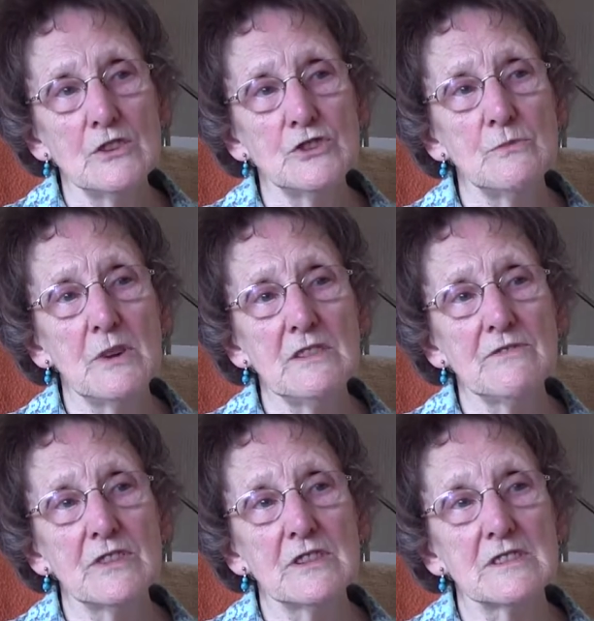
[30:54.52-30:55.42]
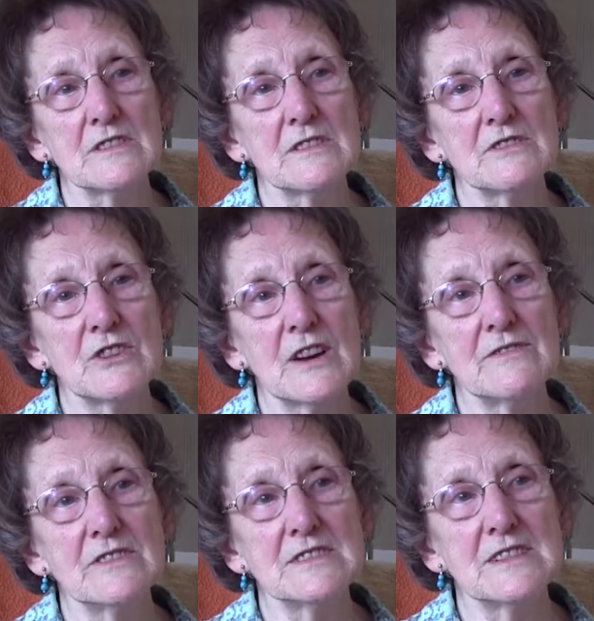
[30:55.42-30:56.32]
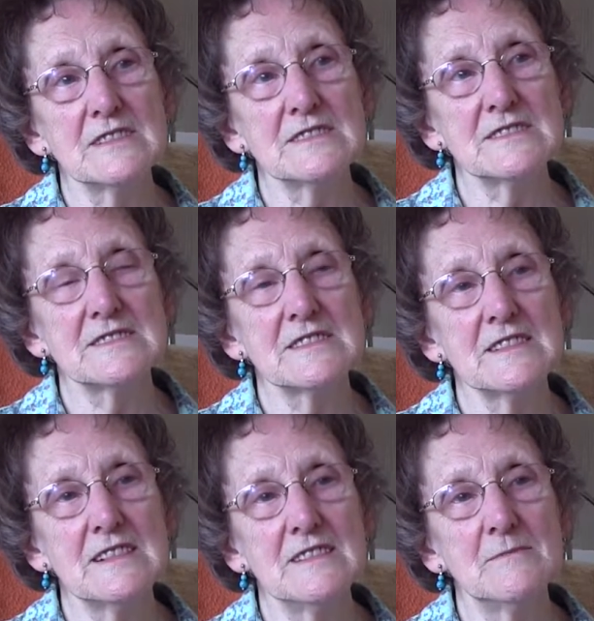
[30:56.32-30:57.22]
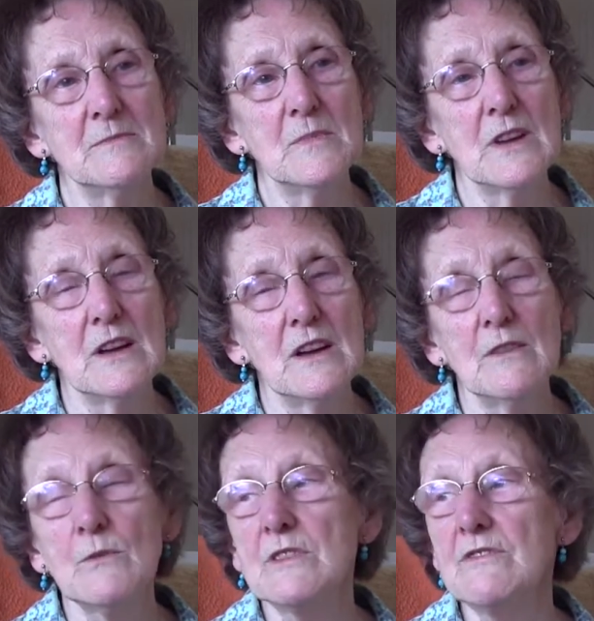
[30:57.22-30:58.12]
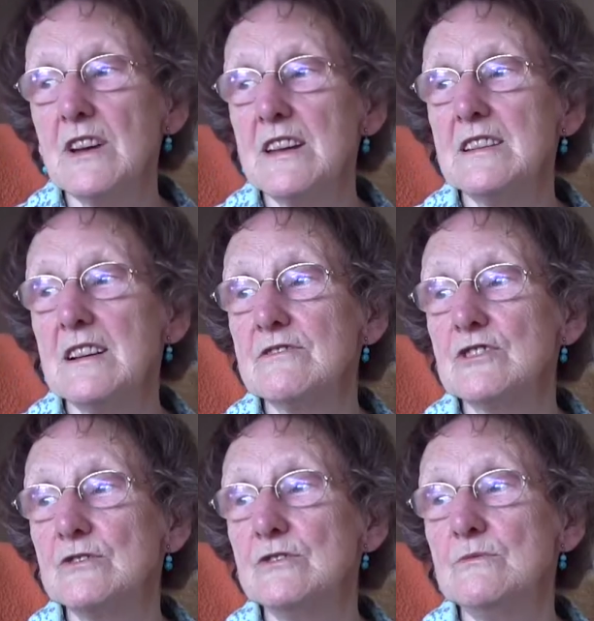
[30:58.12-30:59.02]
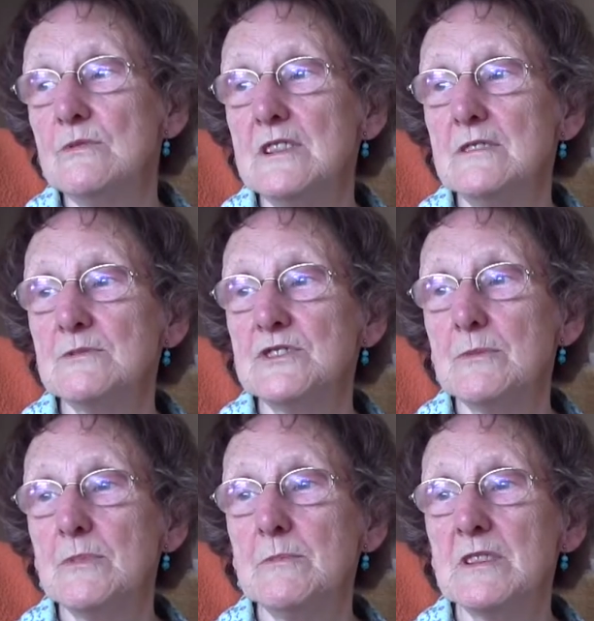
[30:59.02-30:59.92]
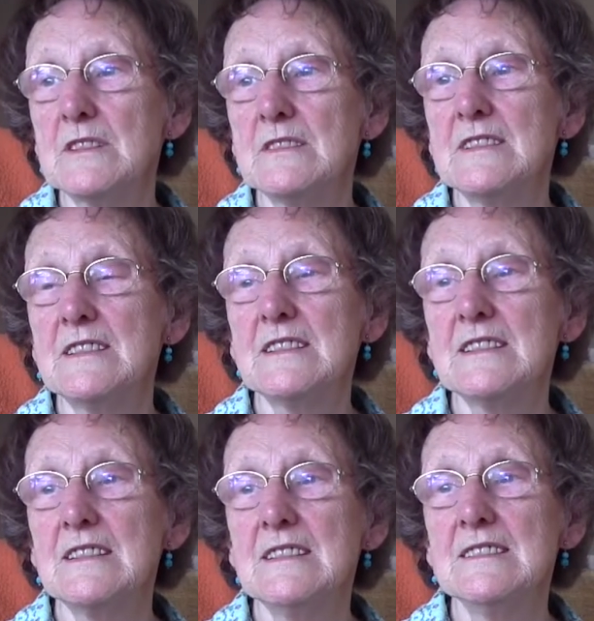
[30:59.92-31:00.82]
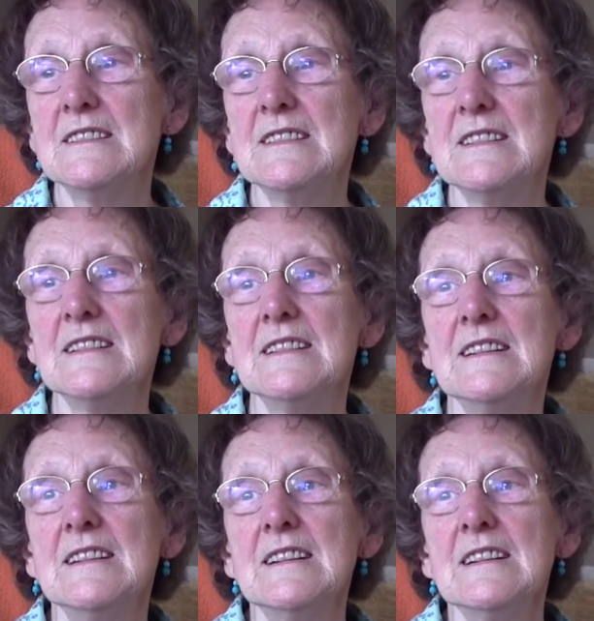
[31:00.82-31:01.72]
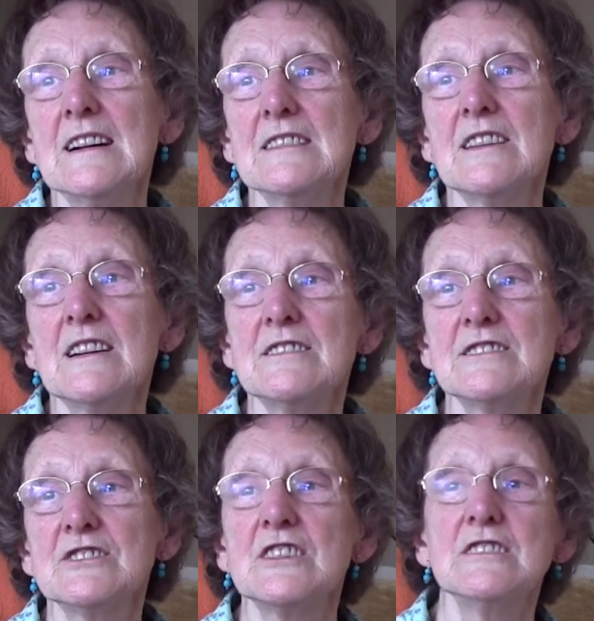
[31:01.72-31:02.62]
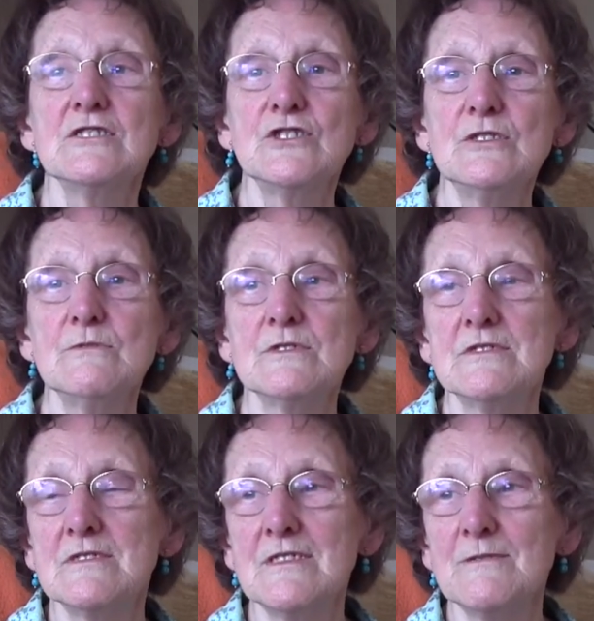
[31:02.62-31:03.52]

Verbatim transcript: She went for her driving test um, one Friday afternoon when it was the baby clinic, and uh, I had decided she would